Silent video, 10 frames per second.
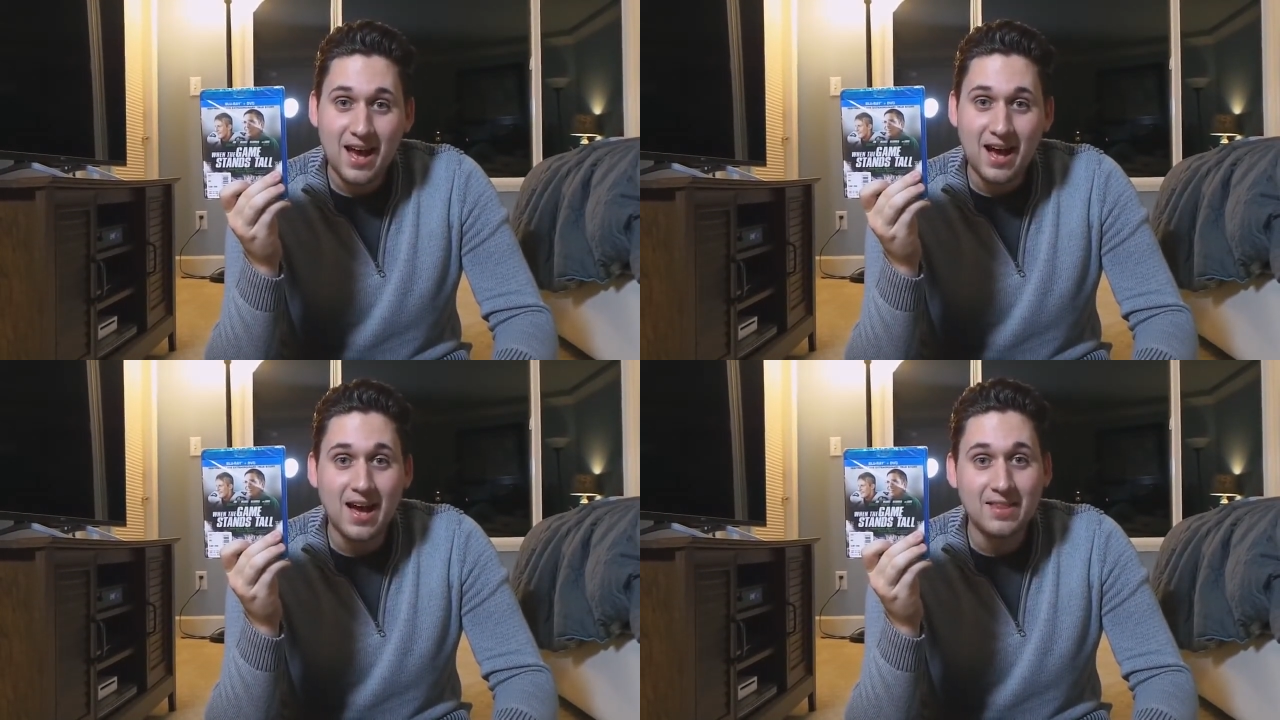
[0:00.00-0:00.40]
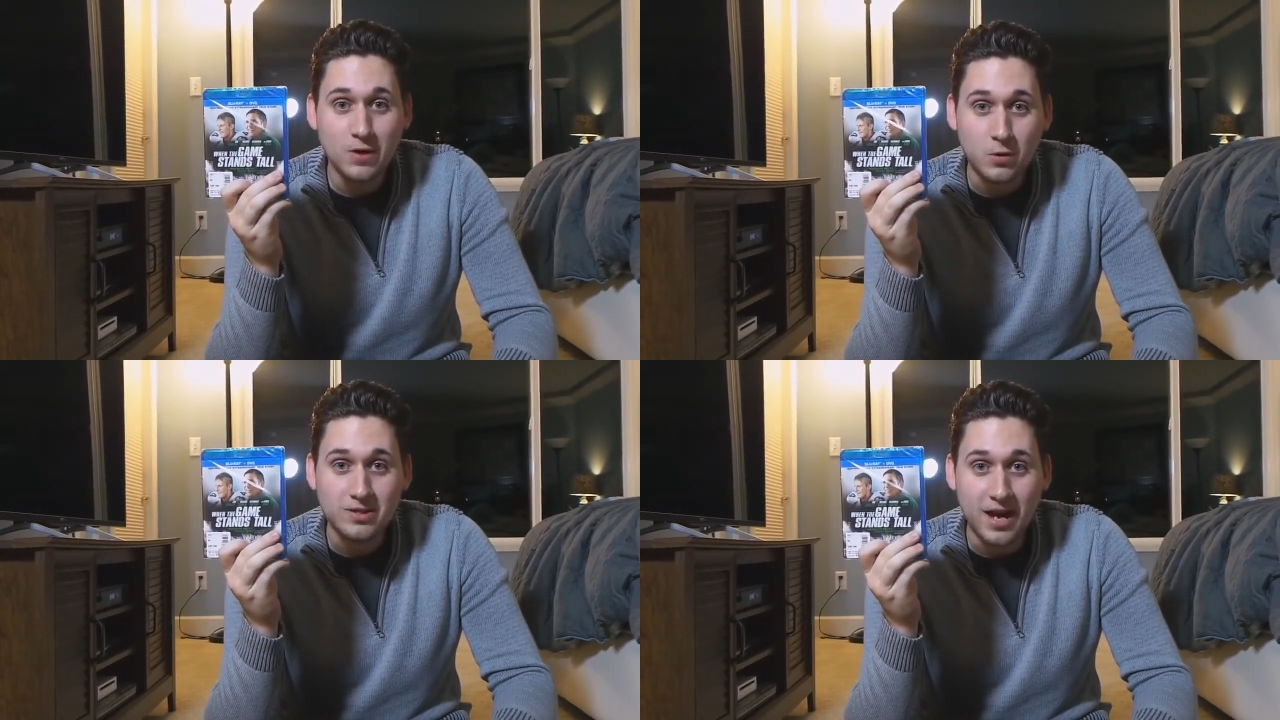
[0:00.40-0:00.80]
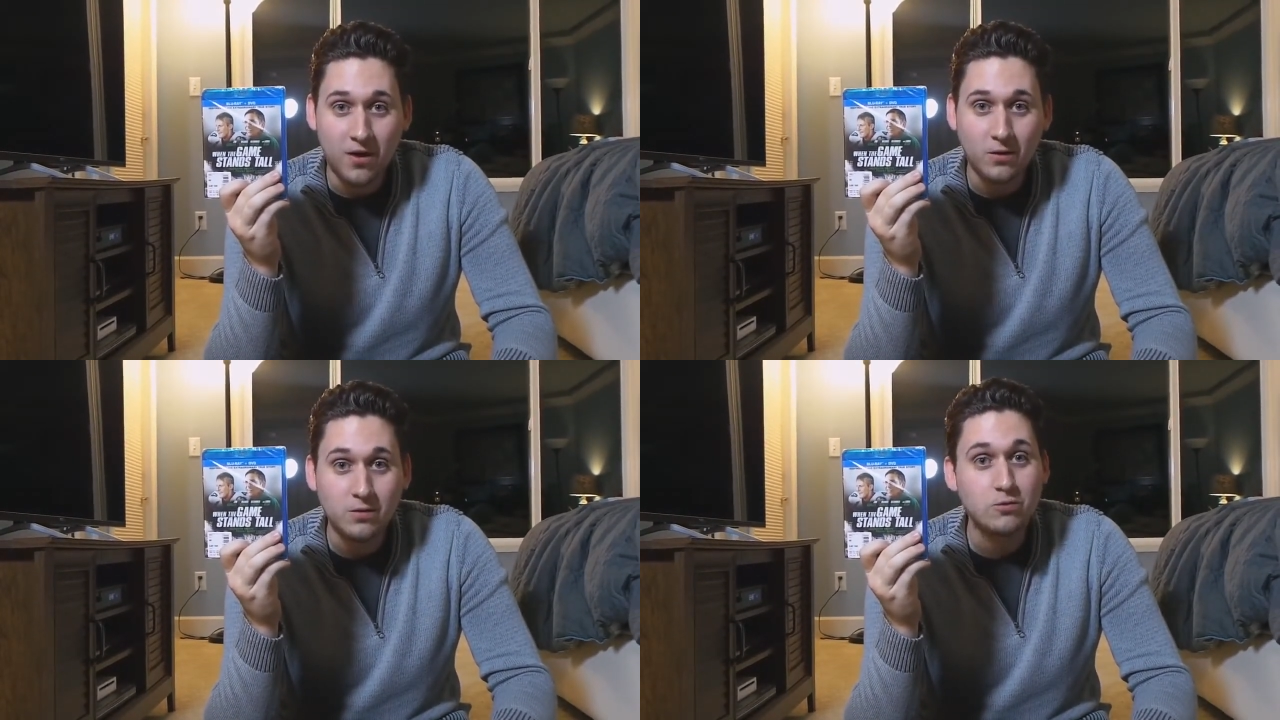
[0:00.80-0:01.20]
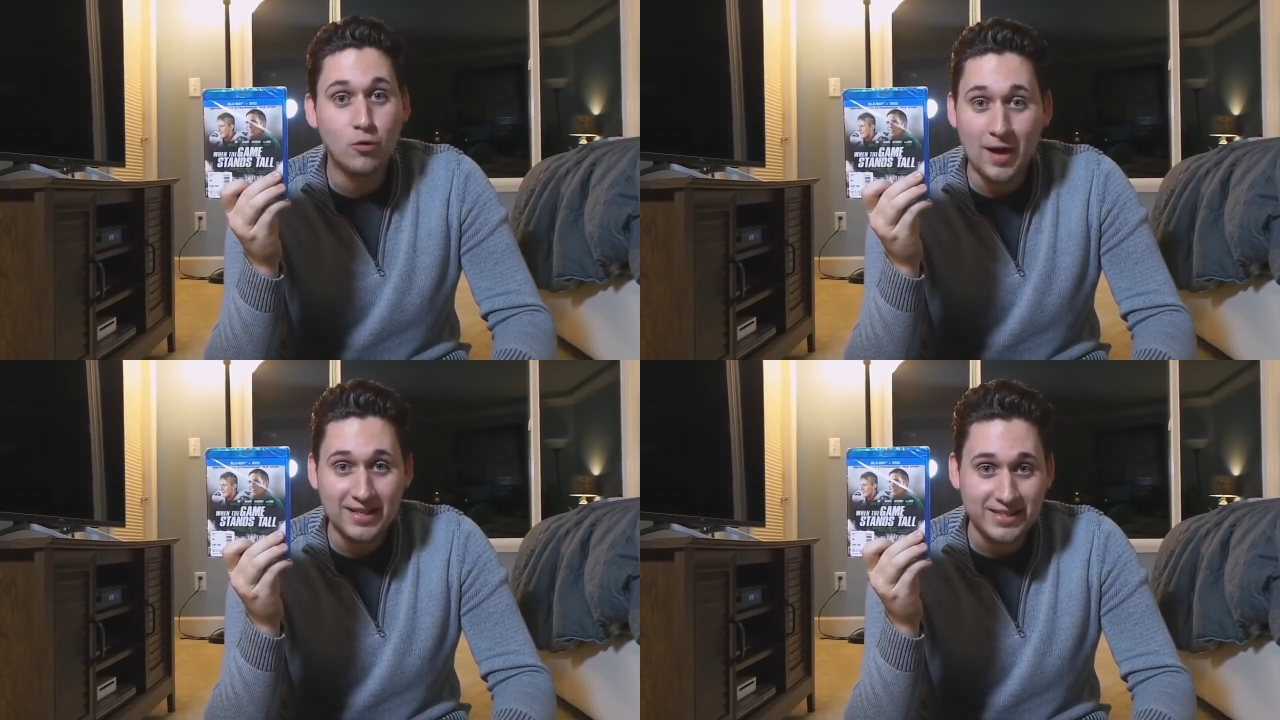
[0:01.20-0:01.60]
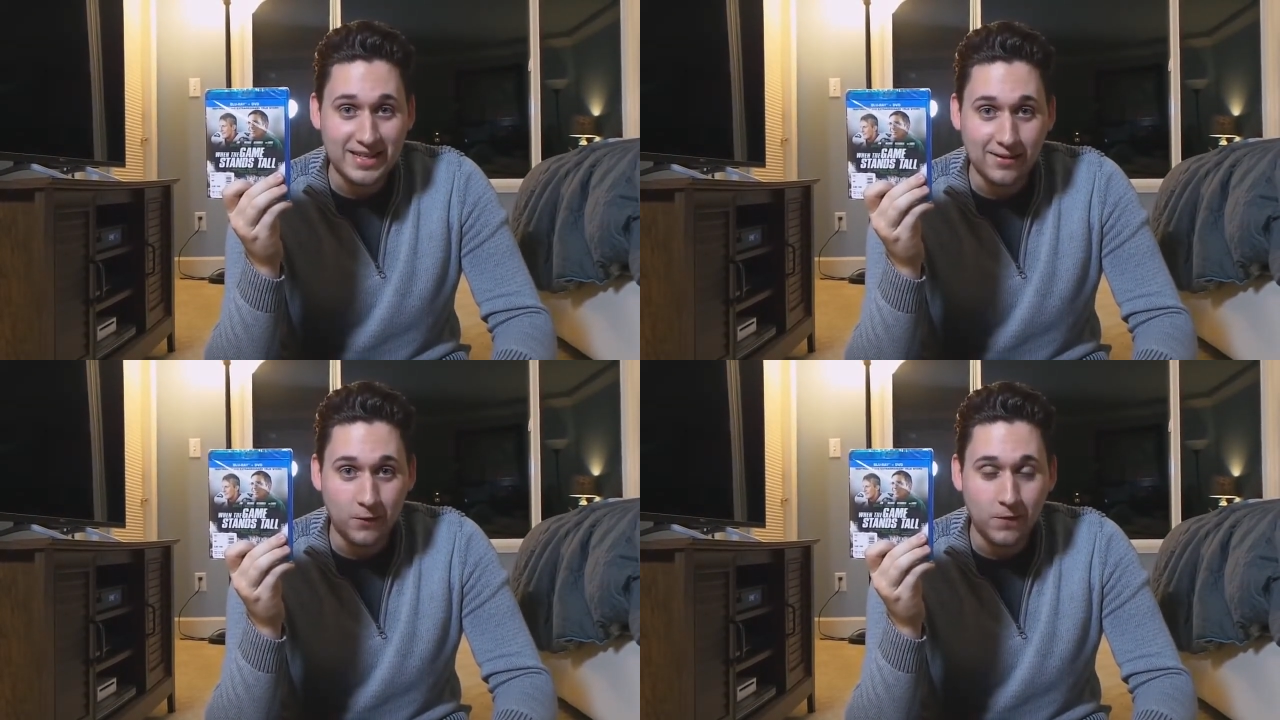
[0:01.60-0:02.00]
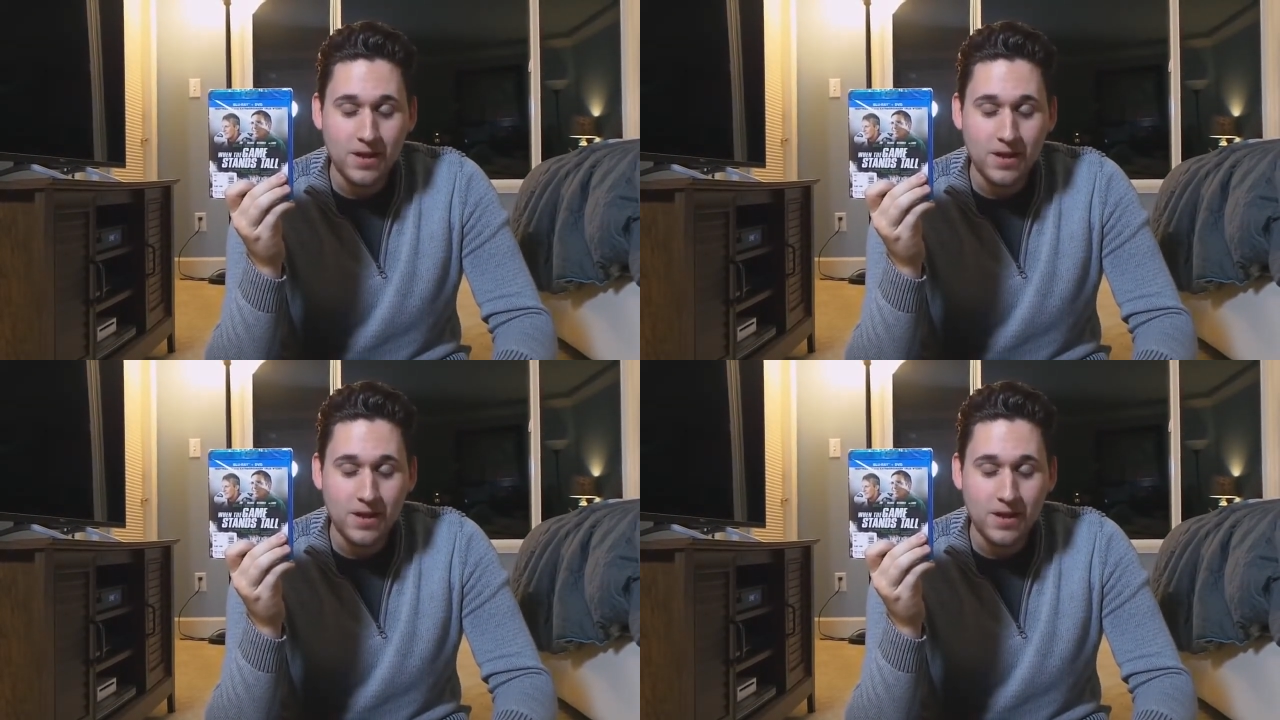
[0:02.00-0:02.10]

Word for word: uh, at the hotel. Great deal.